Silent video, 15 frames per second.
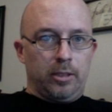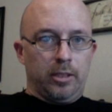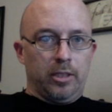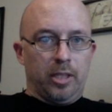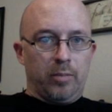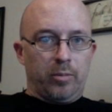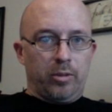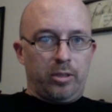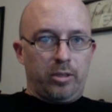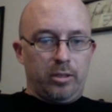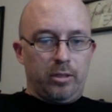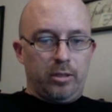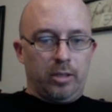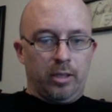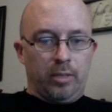number
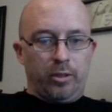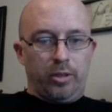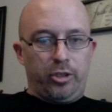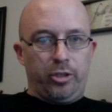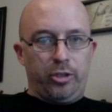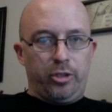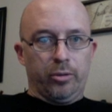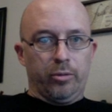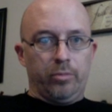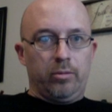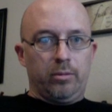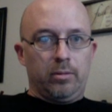2,